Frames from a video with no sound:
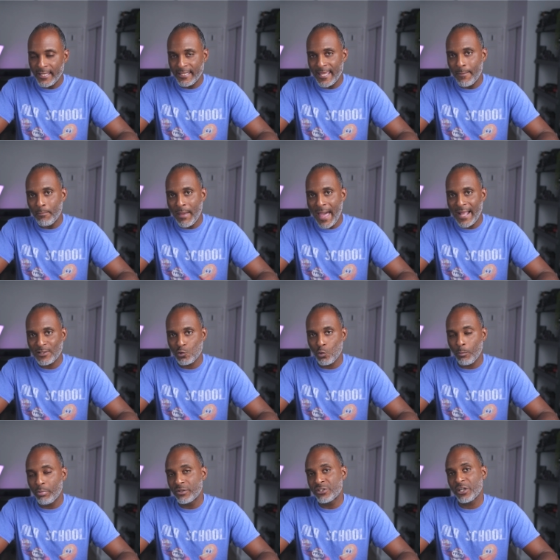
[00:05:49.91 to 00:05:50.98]
get back to a
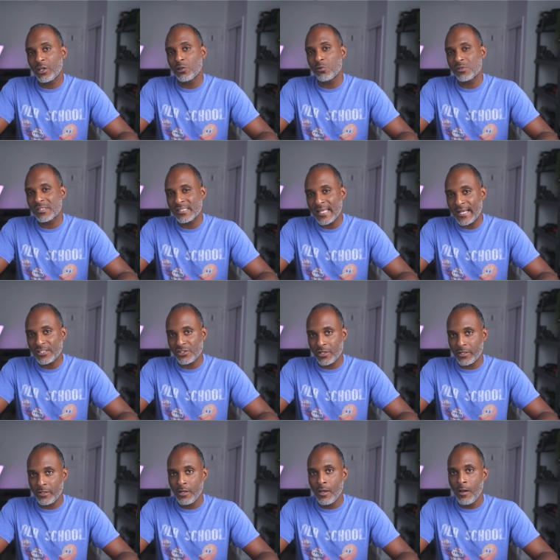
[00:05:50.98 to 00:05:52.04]
particular
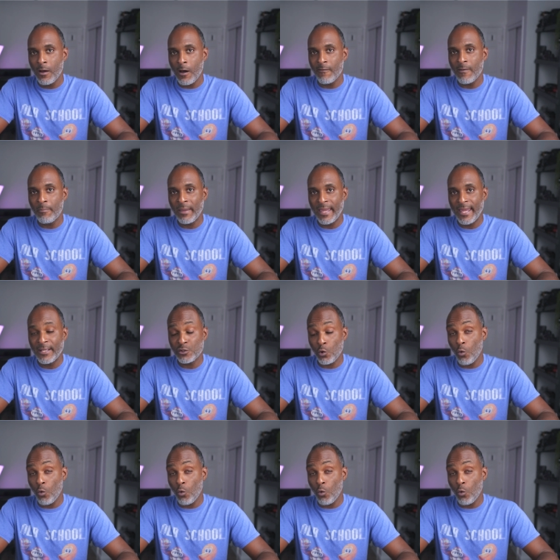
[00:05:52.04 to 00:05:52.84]
section of a page,